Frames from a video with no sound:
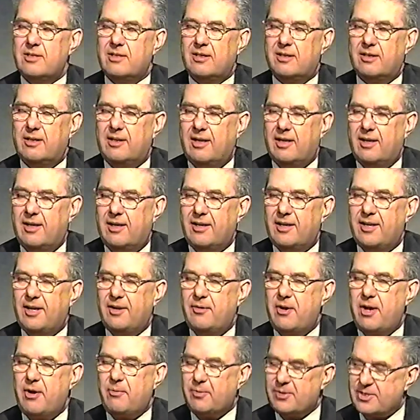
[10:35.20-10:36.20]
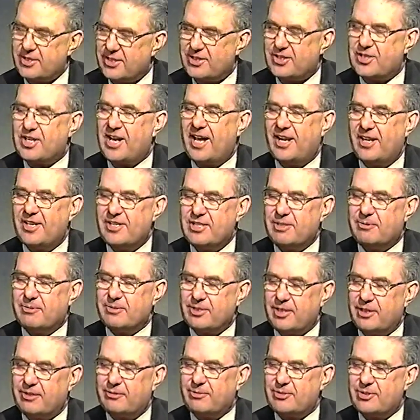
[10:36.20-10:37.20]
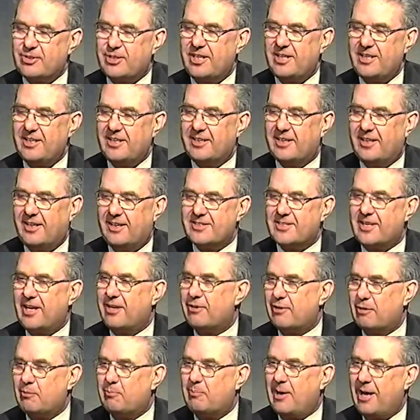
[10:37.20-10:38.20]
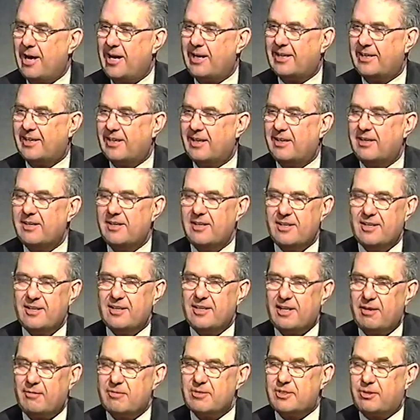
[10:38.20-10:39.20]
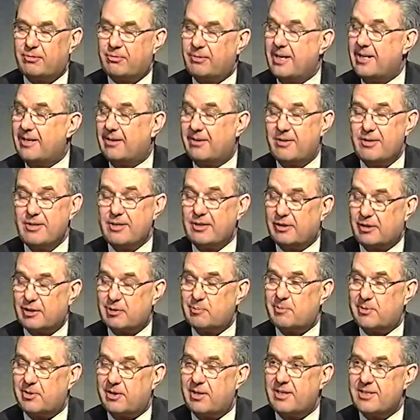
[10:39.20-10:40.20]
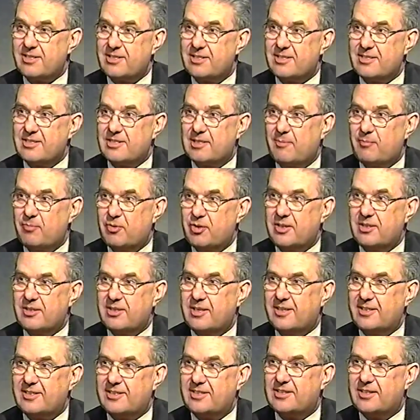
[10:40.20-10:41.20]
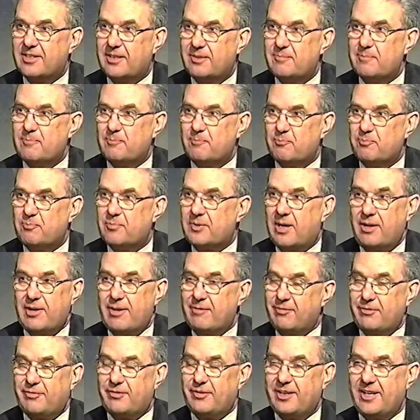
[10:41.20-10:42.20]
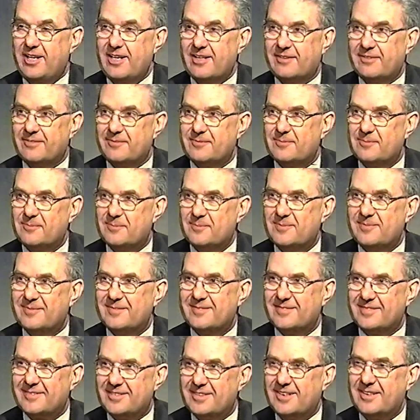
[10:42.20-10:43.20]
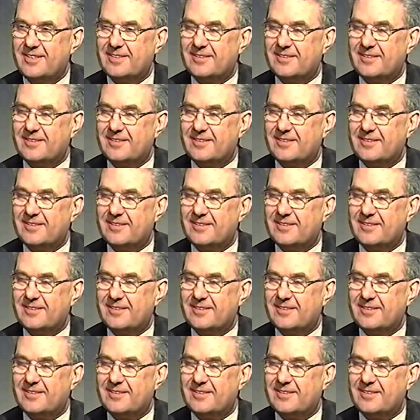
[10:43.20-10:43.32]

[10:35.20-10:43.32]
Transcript: Uh, it, it, was a challenge. It was interesting as I look back. Uh, it was a great learning experience and something that uh, I'll never forget. That's amazing. Yeah.